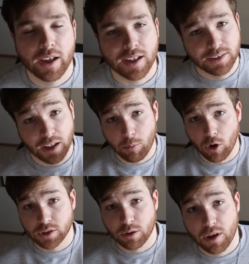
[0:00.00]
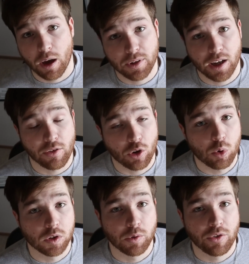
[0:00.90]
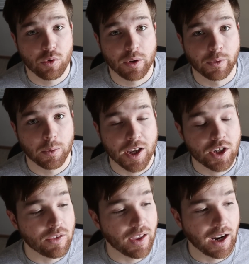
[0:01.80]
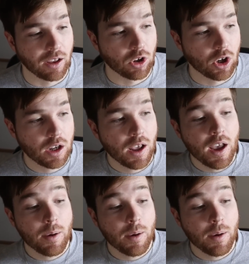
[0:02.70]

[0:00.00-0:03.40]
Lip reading: Like I said, I'm always going to be updating the course with new information that I learn.